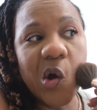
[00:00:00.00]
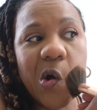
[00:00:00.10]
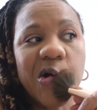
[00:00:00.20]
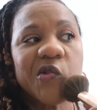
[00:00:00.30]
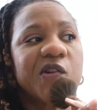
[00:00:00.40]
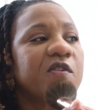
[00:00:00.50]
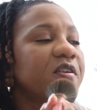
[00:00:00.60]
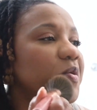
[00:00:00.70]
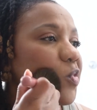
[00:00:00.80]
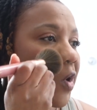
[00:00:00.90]
all the
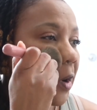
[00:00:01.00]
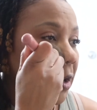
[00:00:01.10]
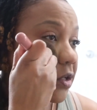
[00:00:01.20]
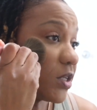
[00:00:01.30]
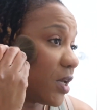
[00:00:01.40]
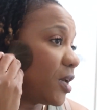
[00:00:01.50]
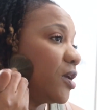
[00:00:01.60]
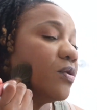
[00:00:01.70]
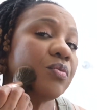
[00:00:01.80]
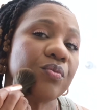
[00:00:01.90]
cream products
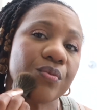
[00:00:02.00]
in.